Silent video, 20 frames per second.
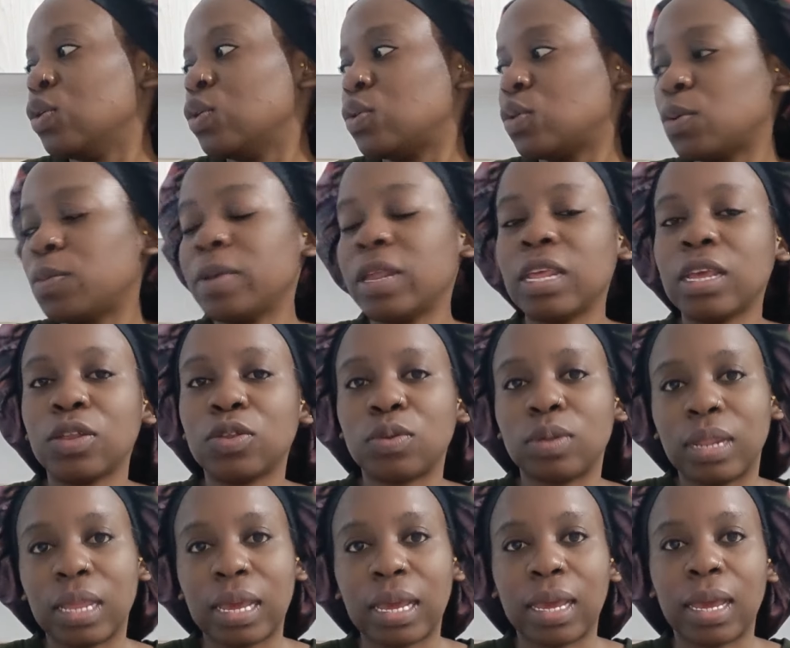So meaning
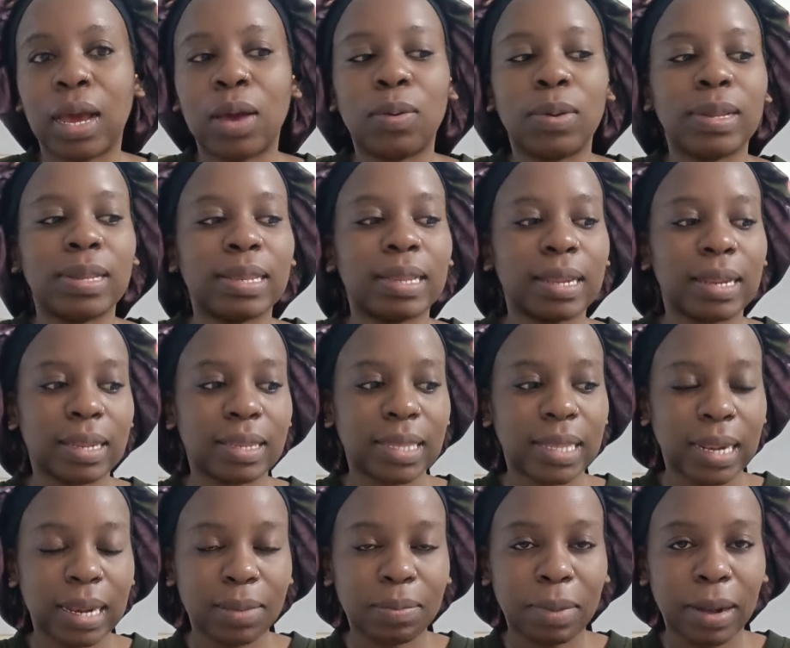today I will
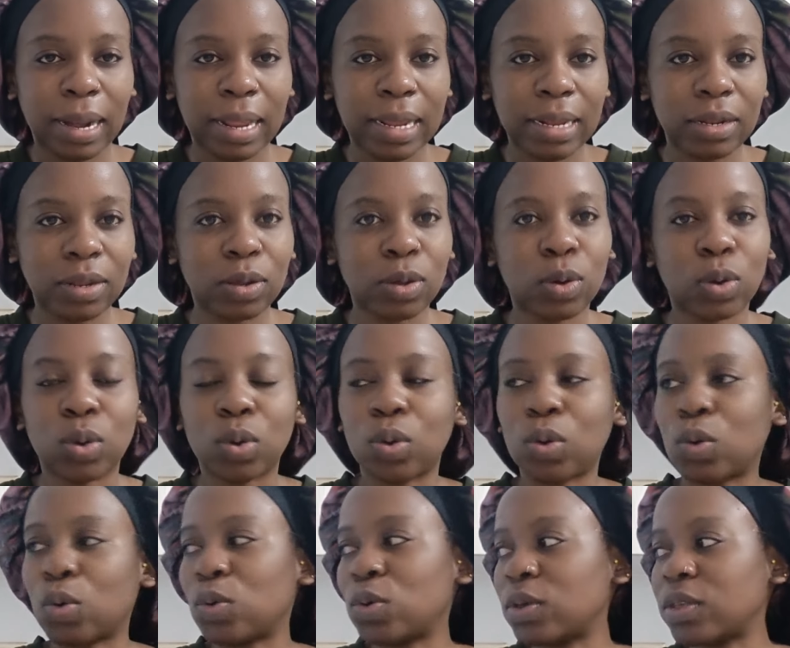sleep late,
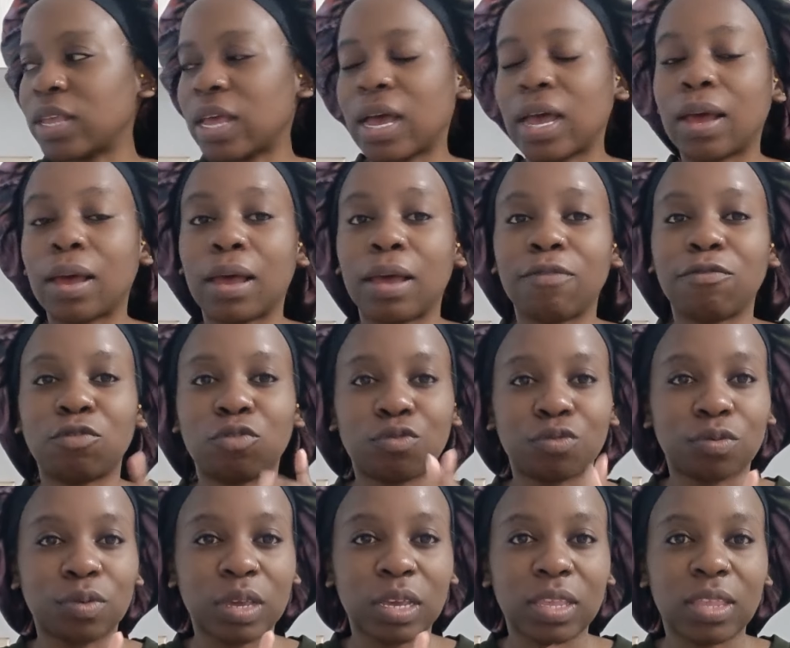because I have to
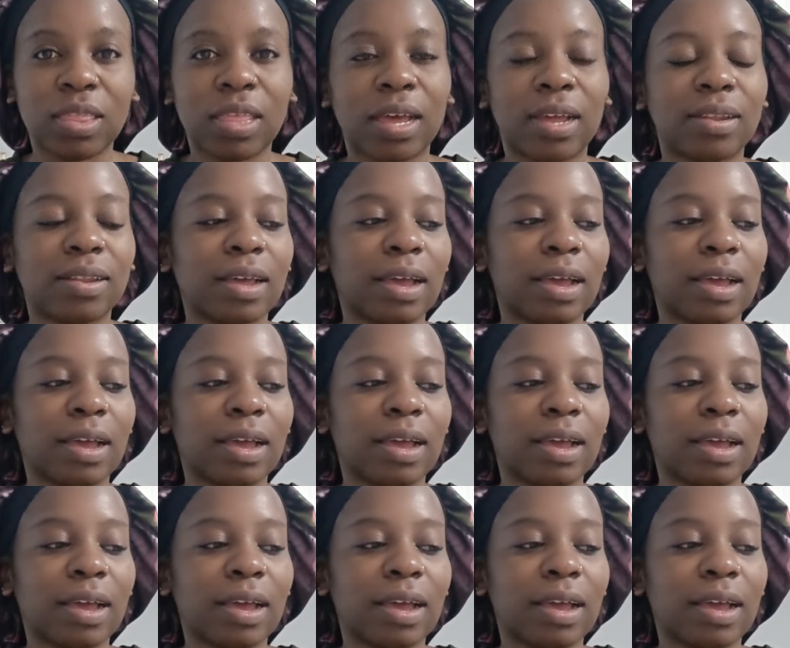read that.